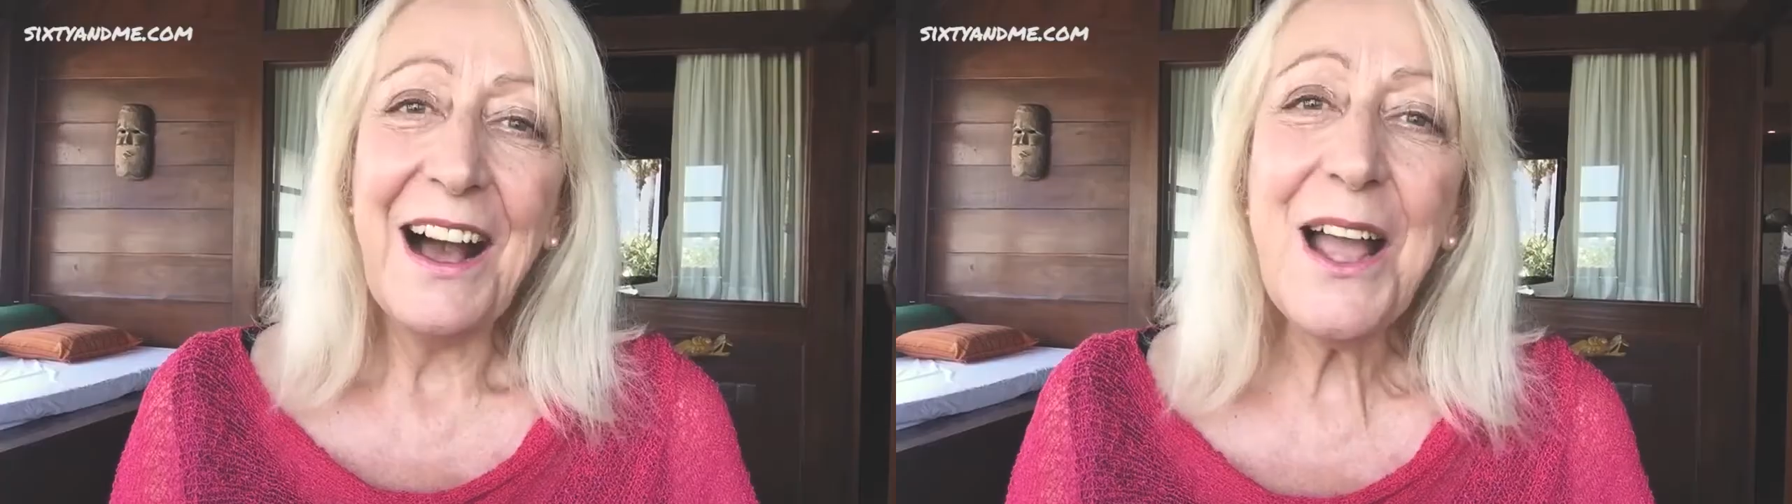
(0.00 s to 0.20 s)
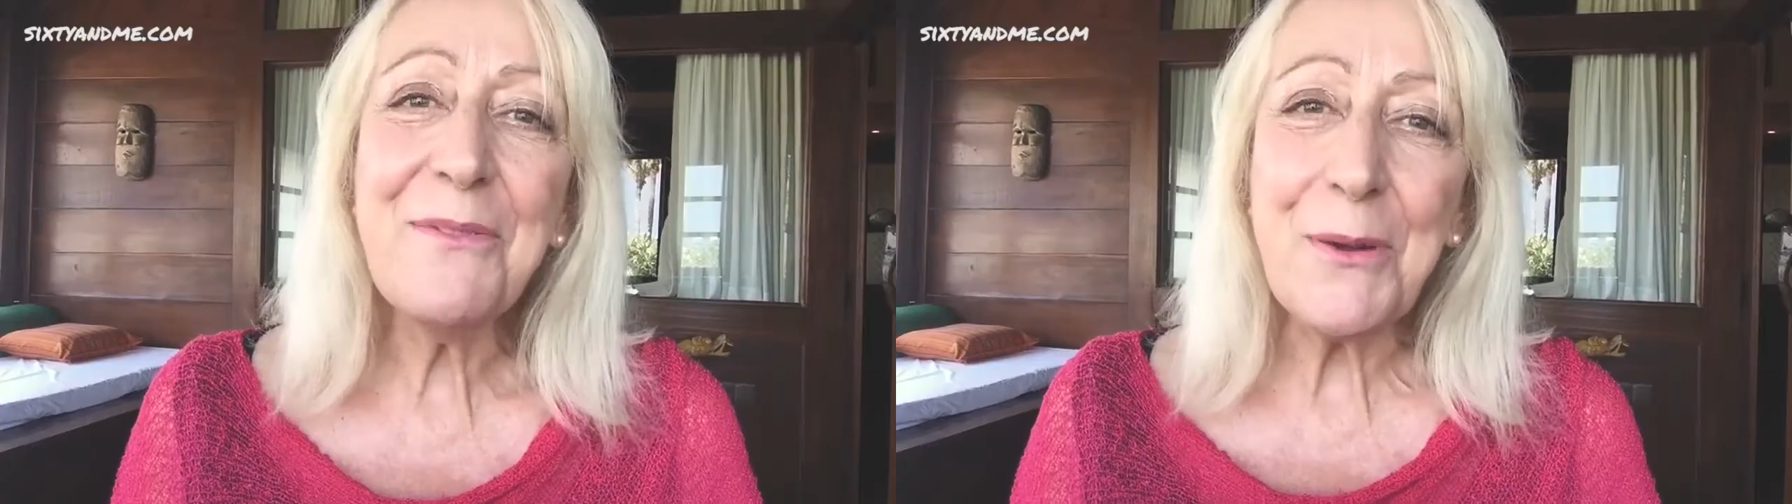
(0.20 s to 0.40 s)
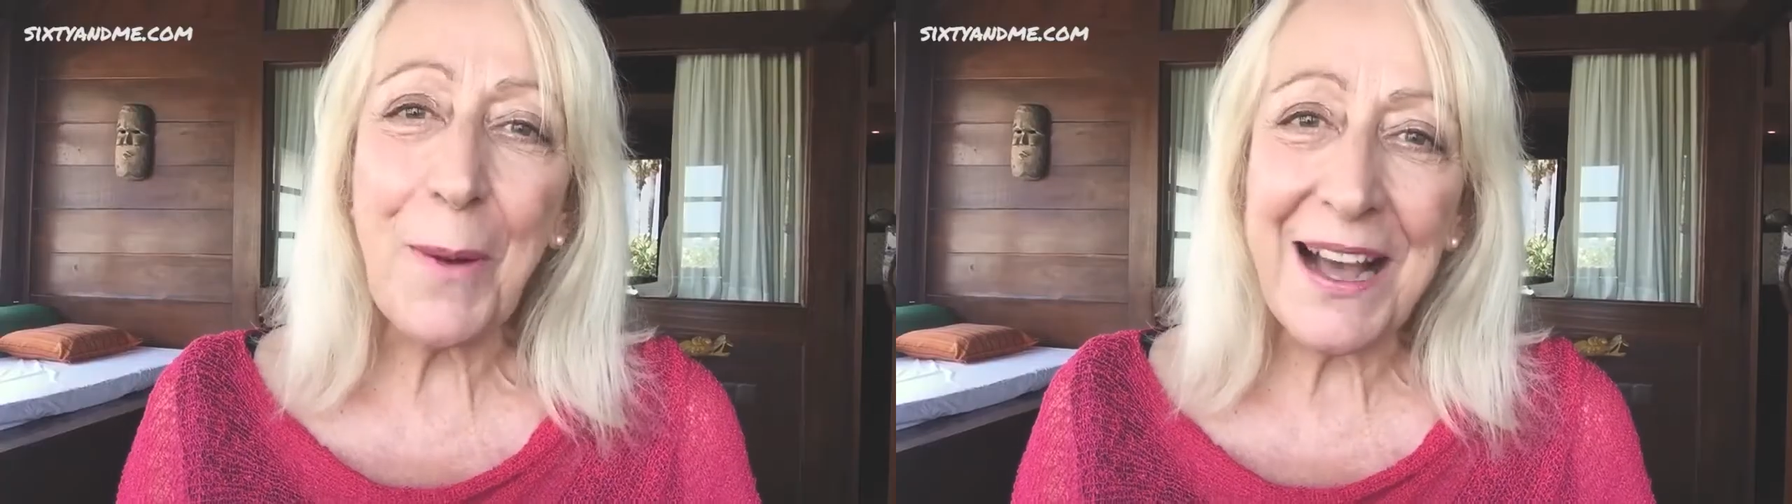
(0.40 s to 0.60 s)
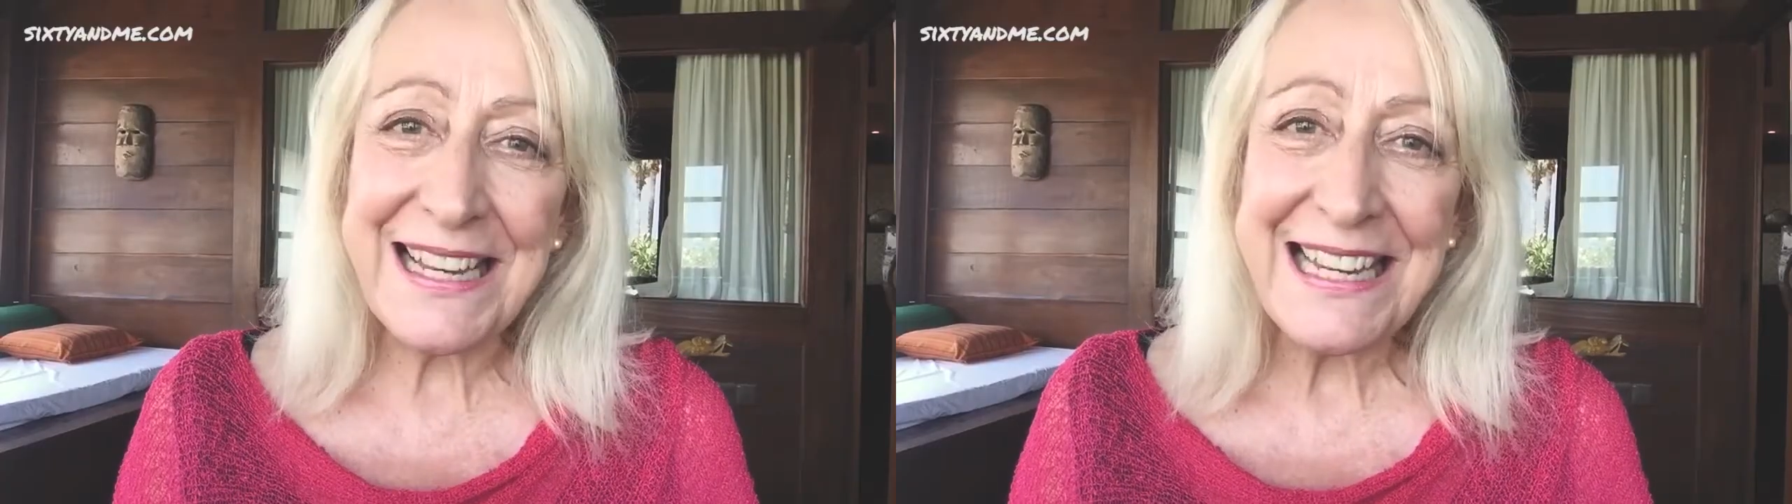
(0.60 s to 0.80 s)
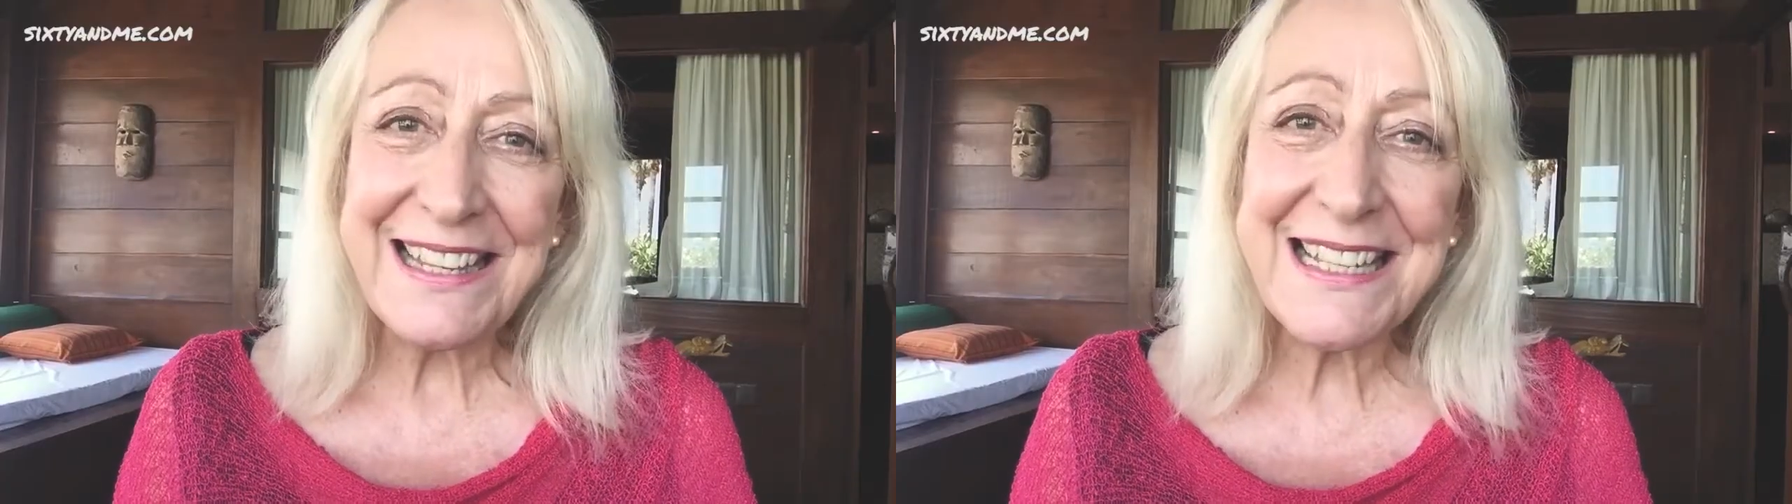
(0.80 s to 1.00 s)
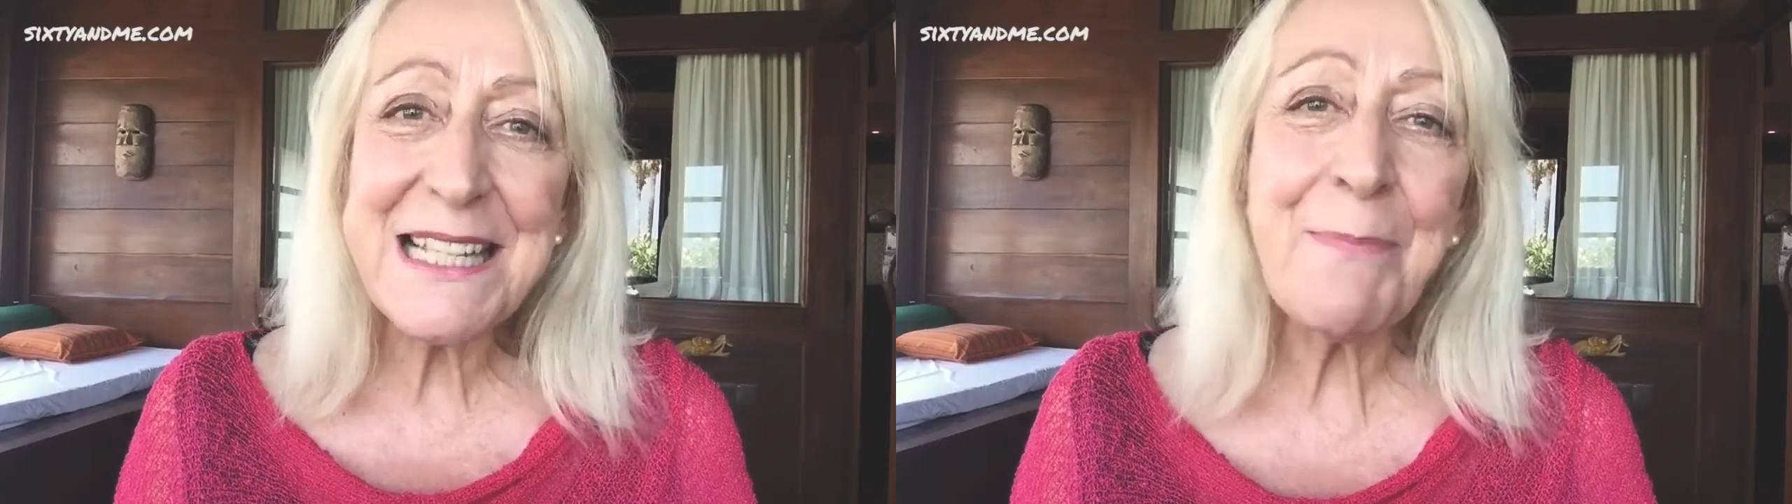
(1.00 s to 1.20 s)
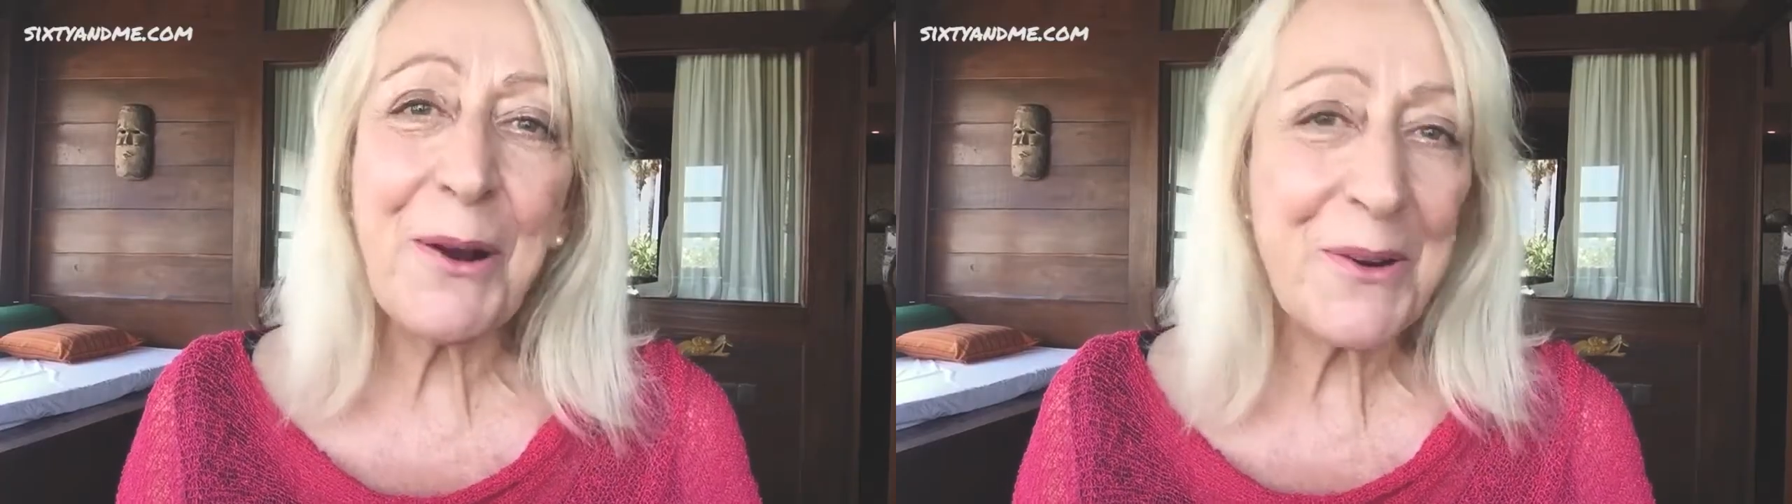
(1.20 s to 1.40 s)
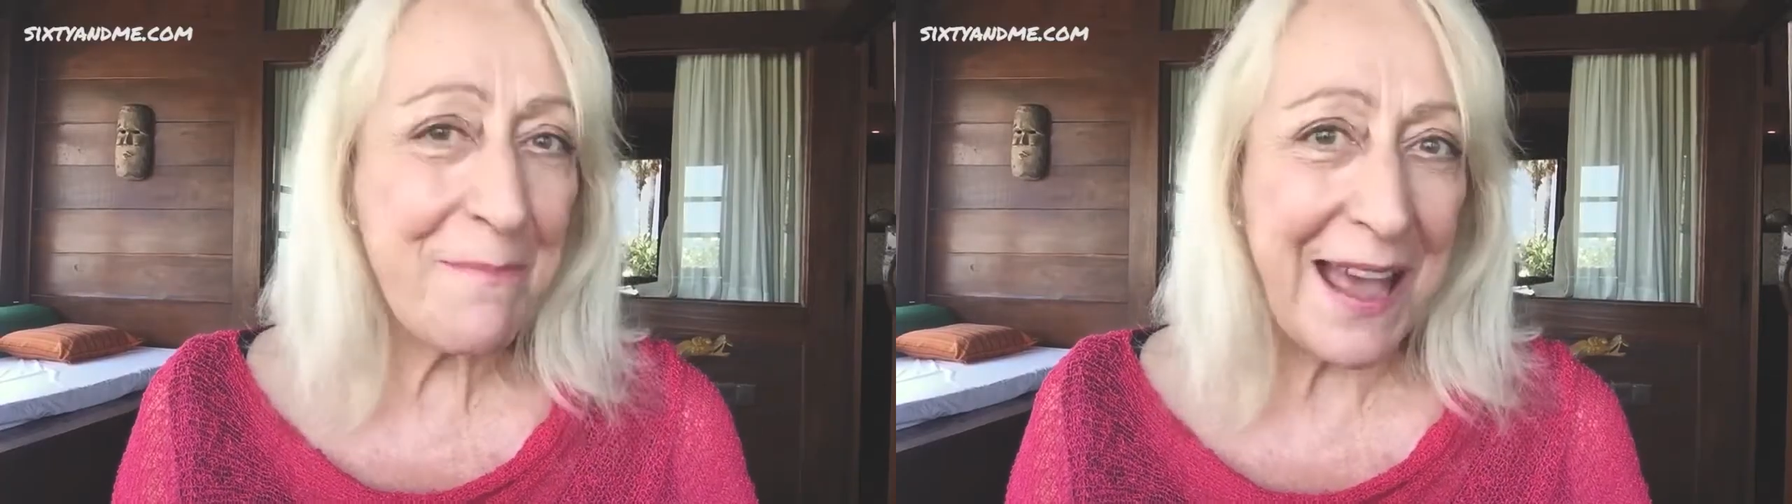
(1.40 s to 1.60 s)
Hi everyone, this is Margaret